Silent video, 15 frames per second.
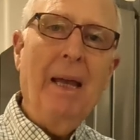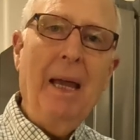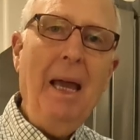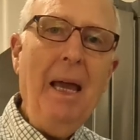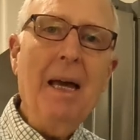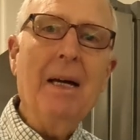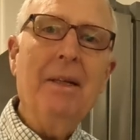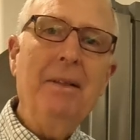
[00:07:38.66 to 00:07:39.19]

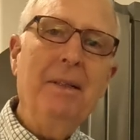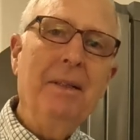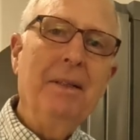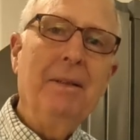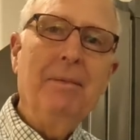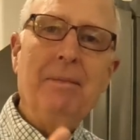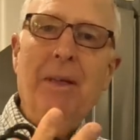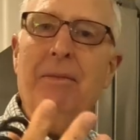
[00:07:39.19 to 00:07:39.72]
And
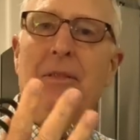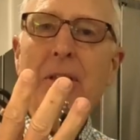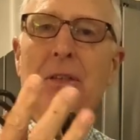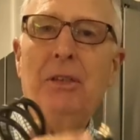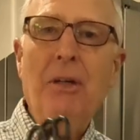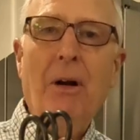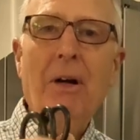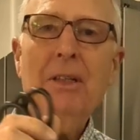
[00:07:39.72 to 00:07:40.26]
if
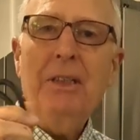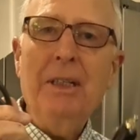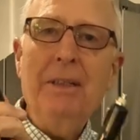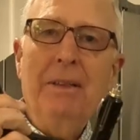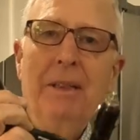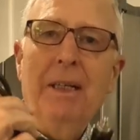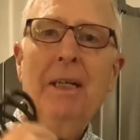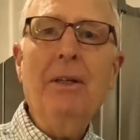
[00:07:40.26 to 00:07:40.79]
you charge
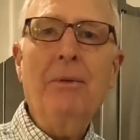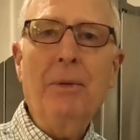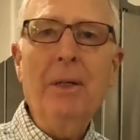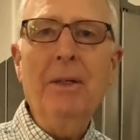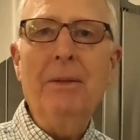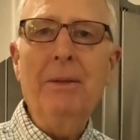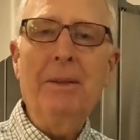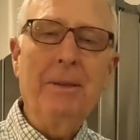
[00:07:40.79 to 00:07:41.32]
it en
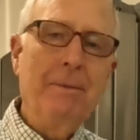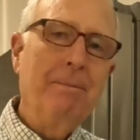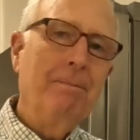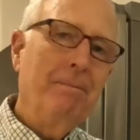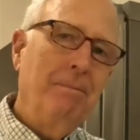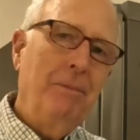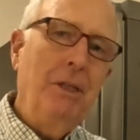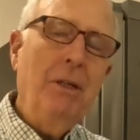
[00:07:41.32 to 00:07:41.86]
route,
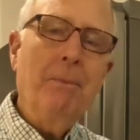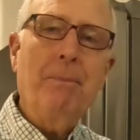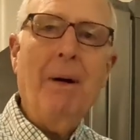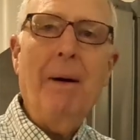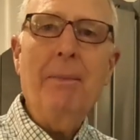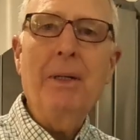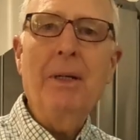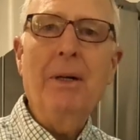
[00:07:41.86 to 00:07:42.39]
you could
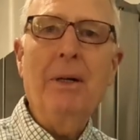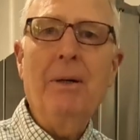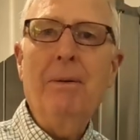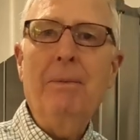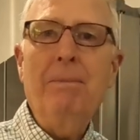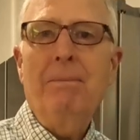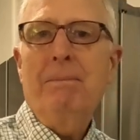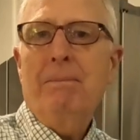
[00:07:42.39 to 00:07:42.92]
probably
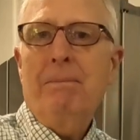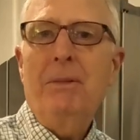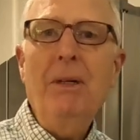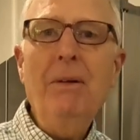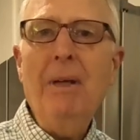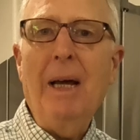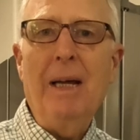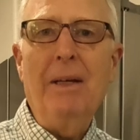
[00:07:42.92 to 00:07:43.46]
go
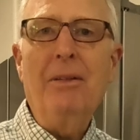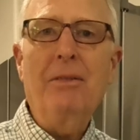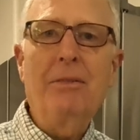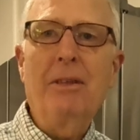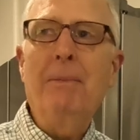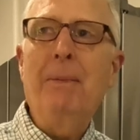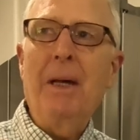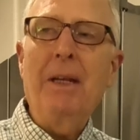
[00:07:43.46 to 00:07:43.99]
2 days,
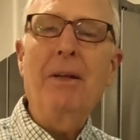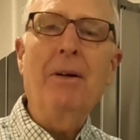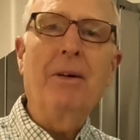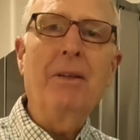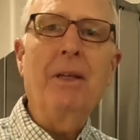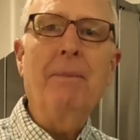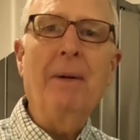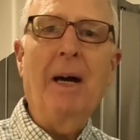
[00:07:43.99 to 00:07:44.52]
depending
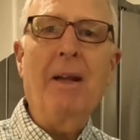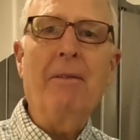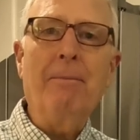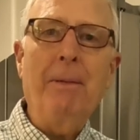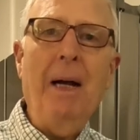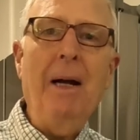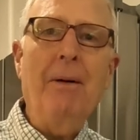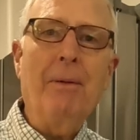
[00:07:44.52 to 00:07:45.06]
on the amount
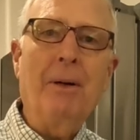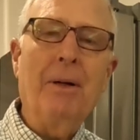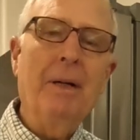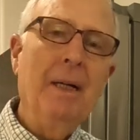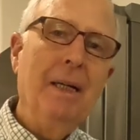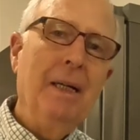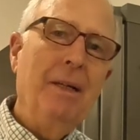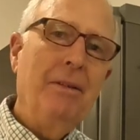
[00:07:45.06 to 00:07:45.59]
of
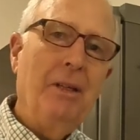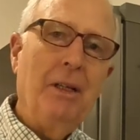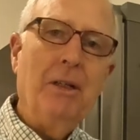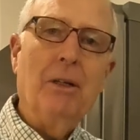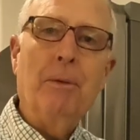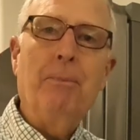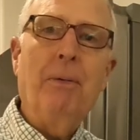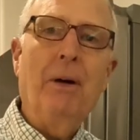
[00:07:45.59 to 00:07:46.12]
power that
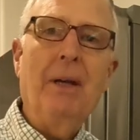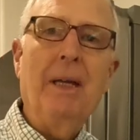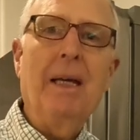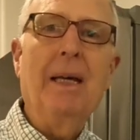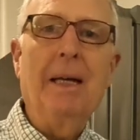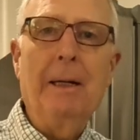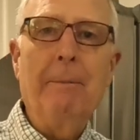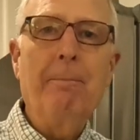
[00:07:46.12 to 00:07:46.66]
you're putting
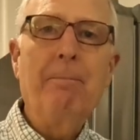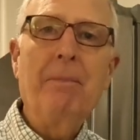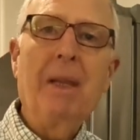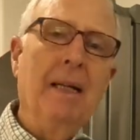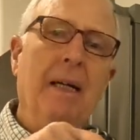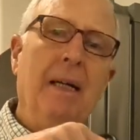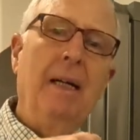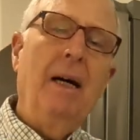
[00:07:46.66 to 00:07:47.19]
in it.
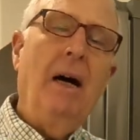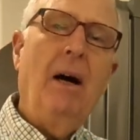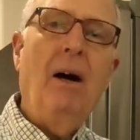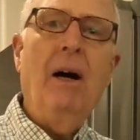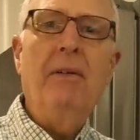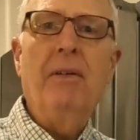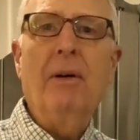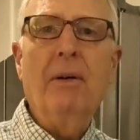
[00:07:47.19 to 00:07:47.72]

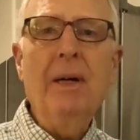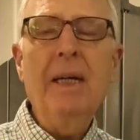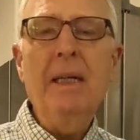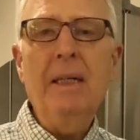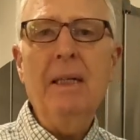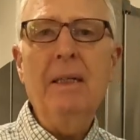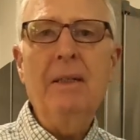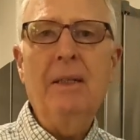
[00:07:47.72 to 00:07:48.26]
I'll have a
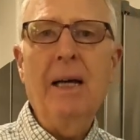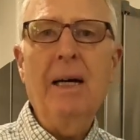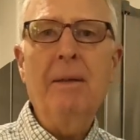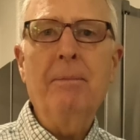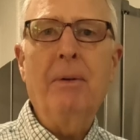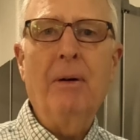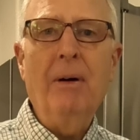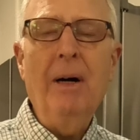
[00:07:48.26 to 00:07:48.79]
link
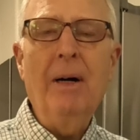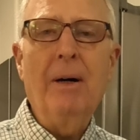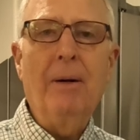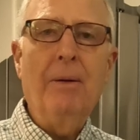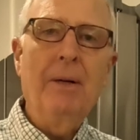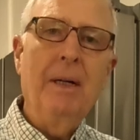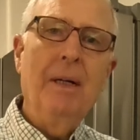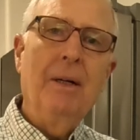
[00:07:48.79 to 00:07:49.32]
down
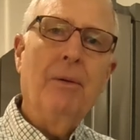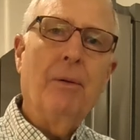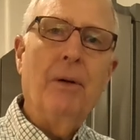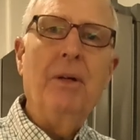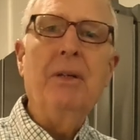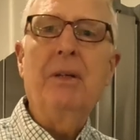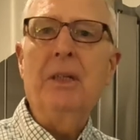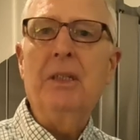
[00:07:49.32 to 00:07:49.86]
below
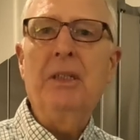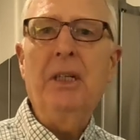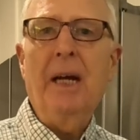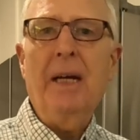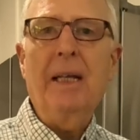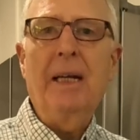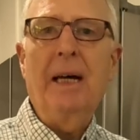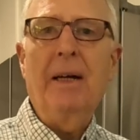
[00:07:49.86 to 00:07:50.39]
where you can
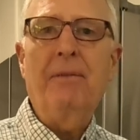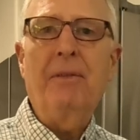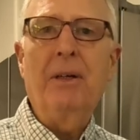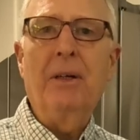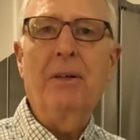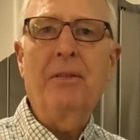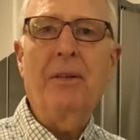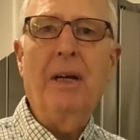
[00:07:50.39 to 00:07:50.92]
check it out for
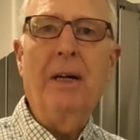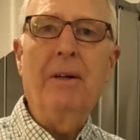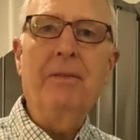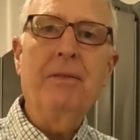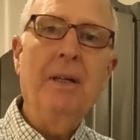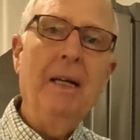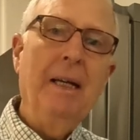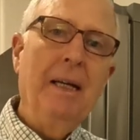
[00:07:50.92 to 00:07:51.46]

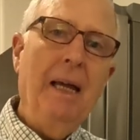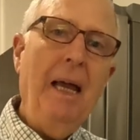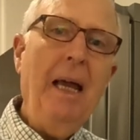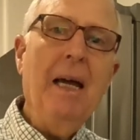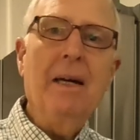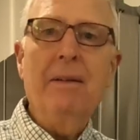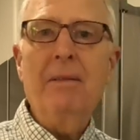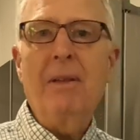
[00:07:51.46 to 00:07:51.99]
yourself.
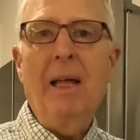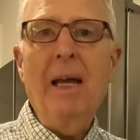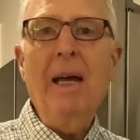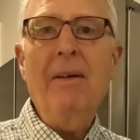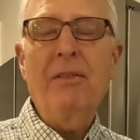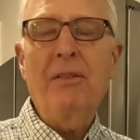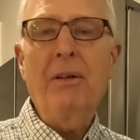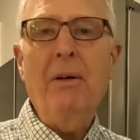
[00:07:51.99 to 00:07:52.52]
And they
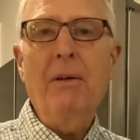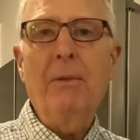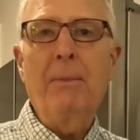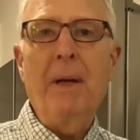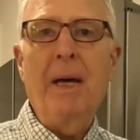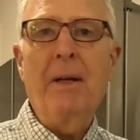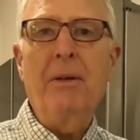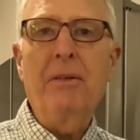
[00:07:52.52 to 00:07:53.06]
have solar
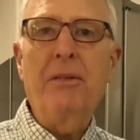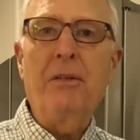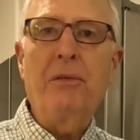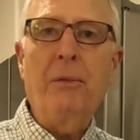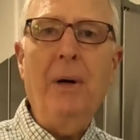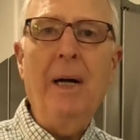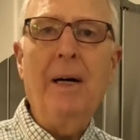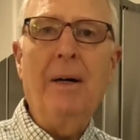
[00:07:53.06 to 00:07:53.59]
panels
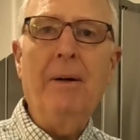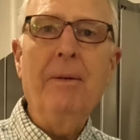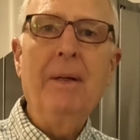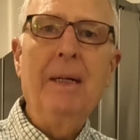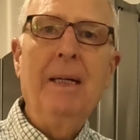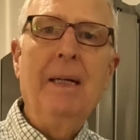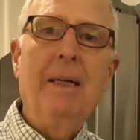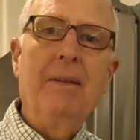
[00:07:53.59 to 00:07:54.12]
as
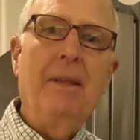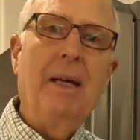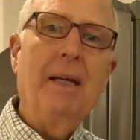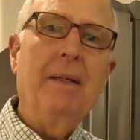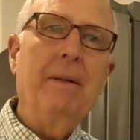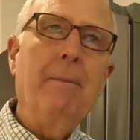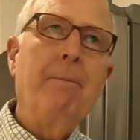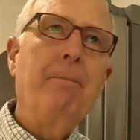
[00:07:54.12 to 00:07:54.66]
well
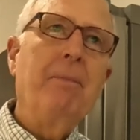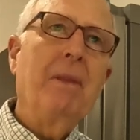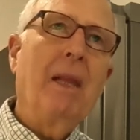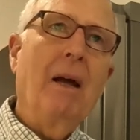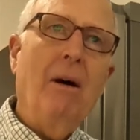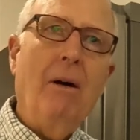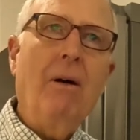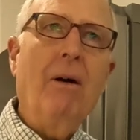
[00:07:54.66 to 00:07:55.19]
that
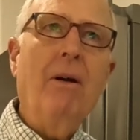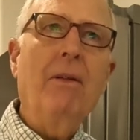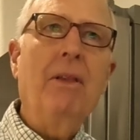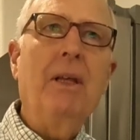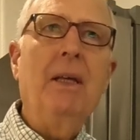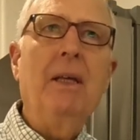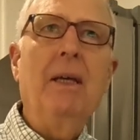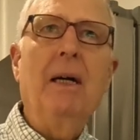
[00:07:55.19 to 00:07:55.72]
are
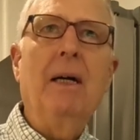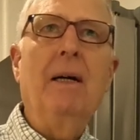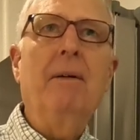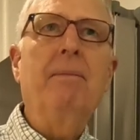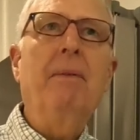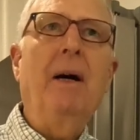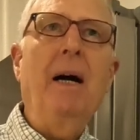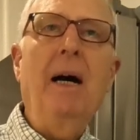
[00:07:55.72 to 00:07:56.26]
the
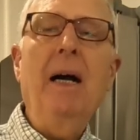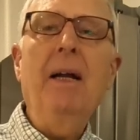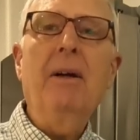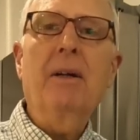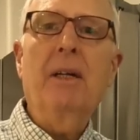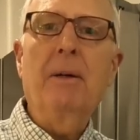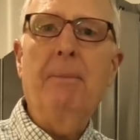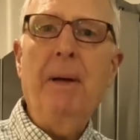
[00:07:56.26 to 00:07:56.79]

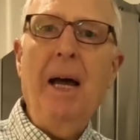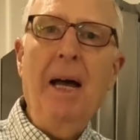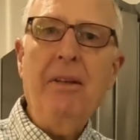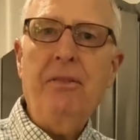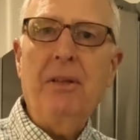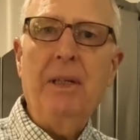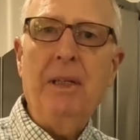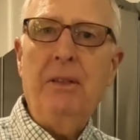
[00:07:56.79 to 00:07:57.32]
higher
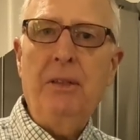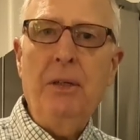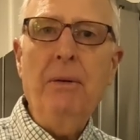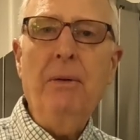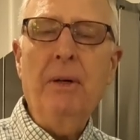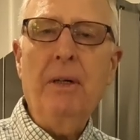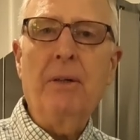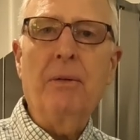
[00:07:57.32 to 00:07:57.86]
capacity
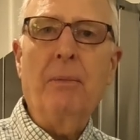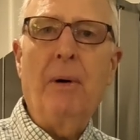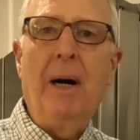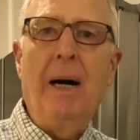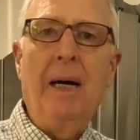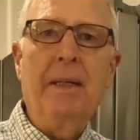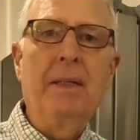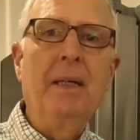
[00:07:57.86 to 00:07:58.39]
200
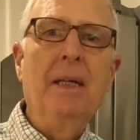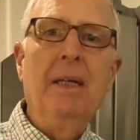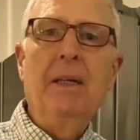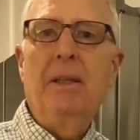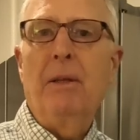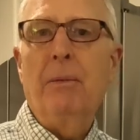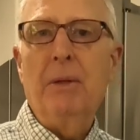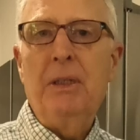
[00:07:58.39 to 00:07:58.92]
watt
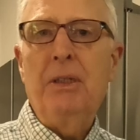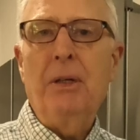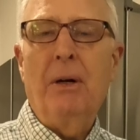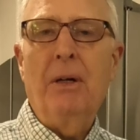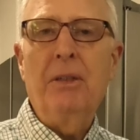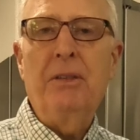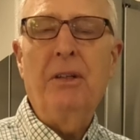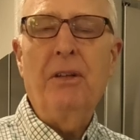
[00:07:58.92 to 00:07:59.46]
that would
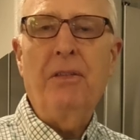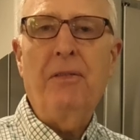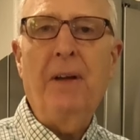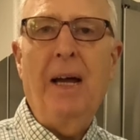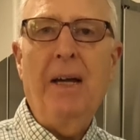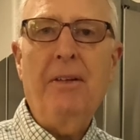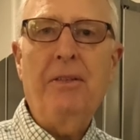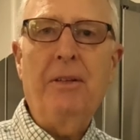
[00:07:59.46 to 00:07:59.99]
charge this
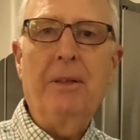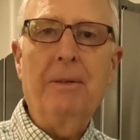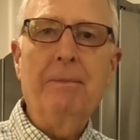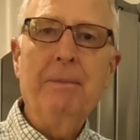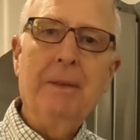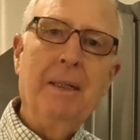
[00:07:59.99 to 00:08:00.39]
faster.